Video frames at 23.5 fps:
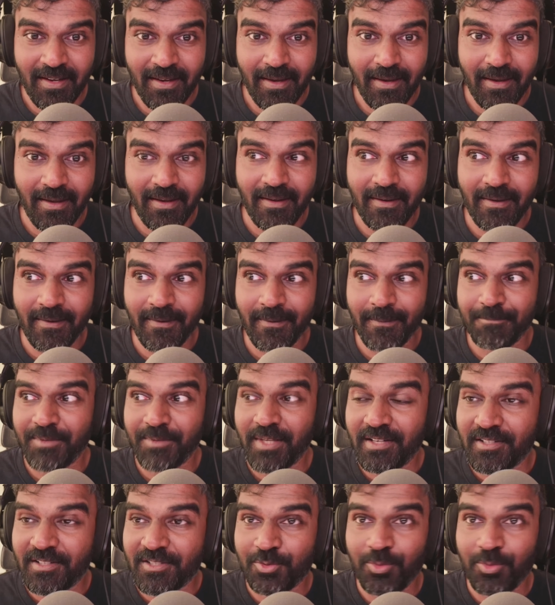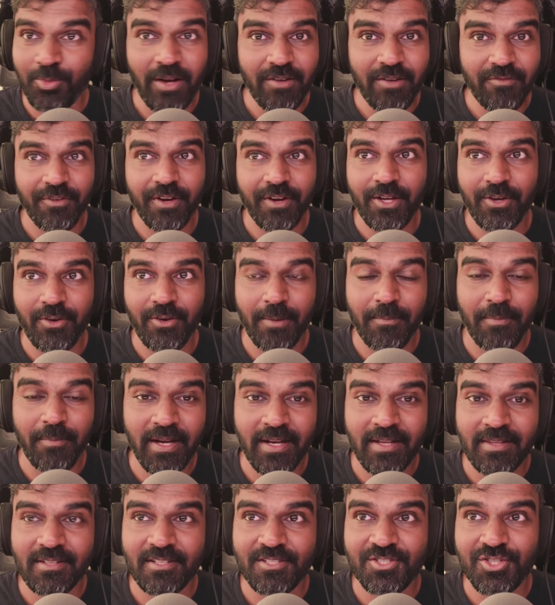There's one video I made
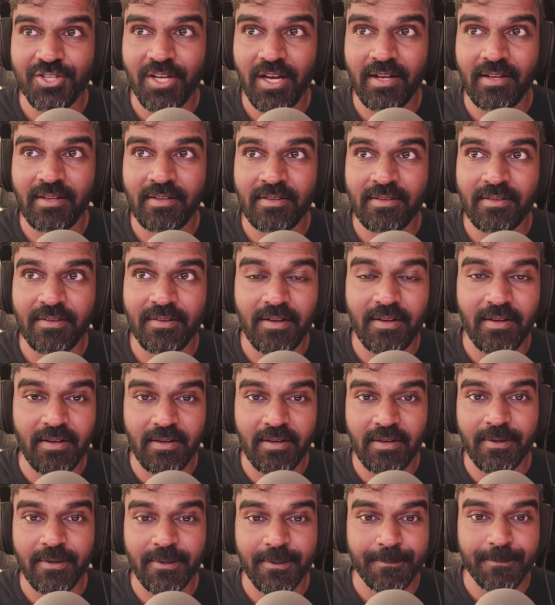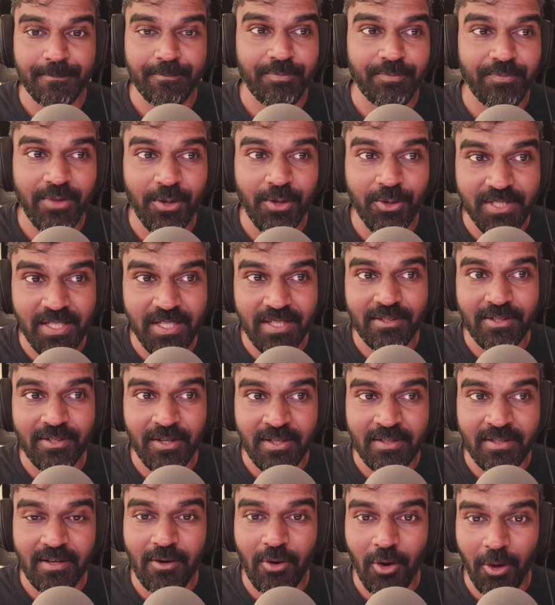on this channel using
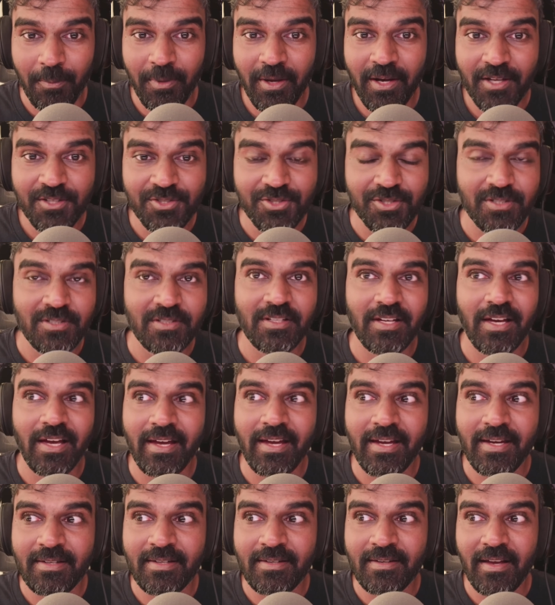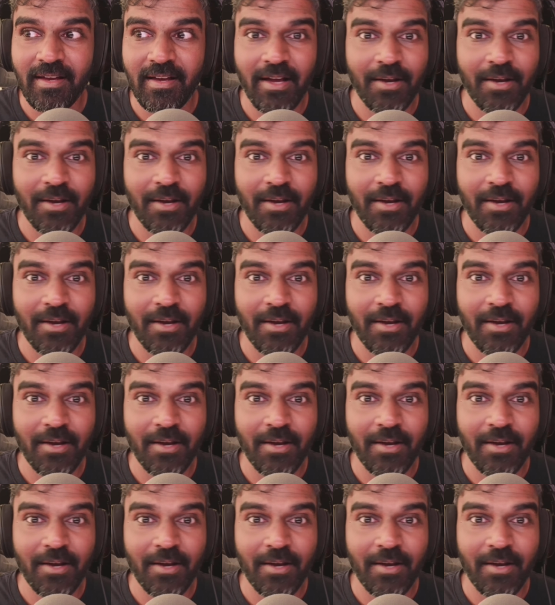that combination, and I